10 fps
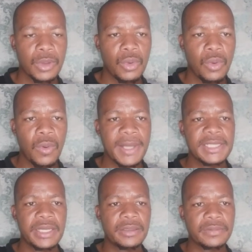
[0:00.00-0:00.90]

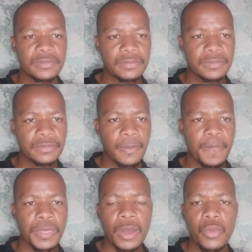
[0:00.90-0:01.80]
What then?
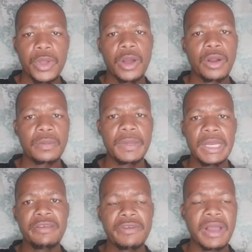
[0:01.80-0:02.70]
We cannot be
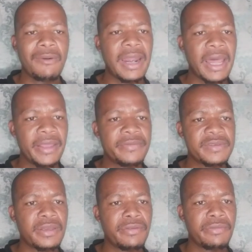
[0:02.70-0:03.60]
living our
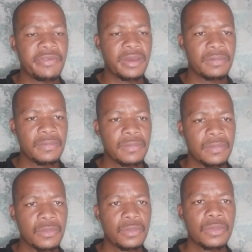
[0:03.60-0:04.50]
lives in fear.
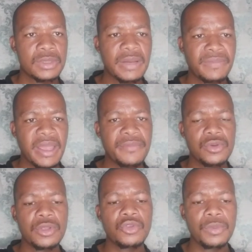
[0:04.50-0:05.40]
Sometimes
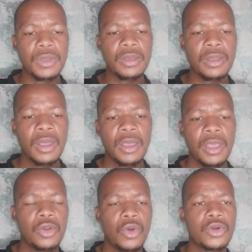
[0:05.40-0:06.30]
you need to be
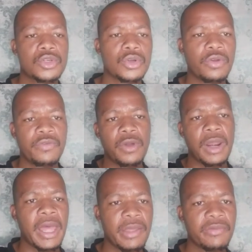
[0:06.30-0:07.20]
in control of your
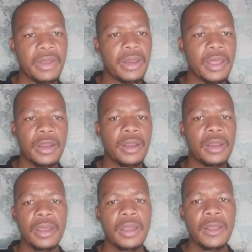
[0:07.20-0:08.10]
life and then
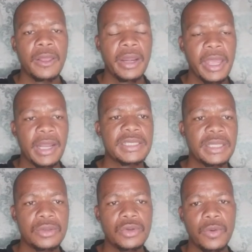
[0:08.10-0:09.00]
realize
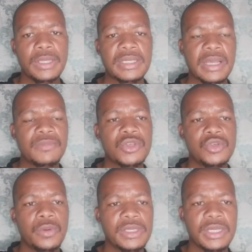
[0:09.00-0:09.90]
that, you know what, some
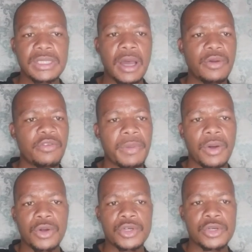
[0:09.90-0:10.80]
situations are out of my
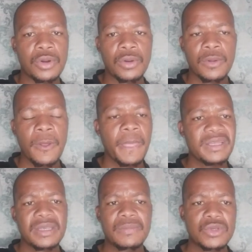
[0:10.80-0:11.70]
control
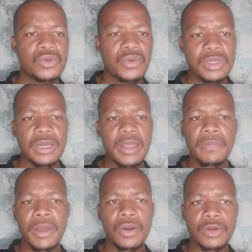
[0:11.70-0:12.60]
and some situations are in
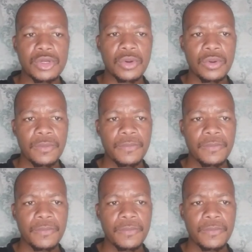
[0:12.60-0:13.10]
my control.